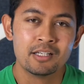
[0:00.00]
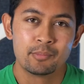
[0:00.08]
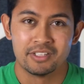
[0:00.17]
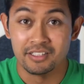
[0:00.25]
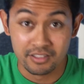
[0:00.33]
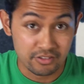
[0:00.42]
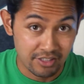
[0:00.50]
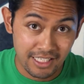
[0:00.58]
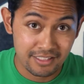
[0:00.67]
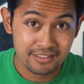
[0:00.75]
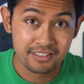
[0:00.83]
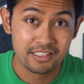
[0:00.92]
but in the
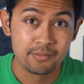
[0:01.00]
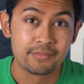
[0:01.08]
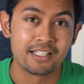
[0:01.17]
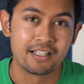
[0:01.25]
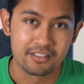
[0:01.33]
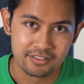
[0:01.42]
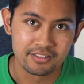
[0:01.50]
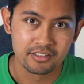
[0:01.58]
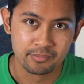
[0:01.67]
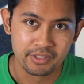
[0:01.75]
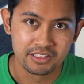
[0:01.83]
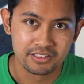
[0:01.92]
grand scheme, they are
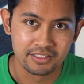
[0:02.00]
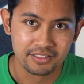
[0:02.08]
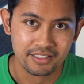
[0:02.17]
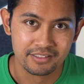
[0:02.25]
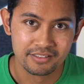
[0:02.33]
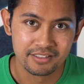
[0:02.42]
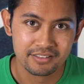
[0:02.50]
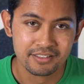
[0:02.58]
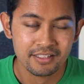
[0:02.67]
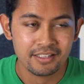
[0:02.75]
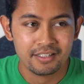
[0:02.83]
still budget lenses.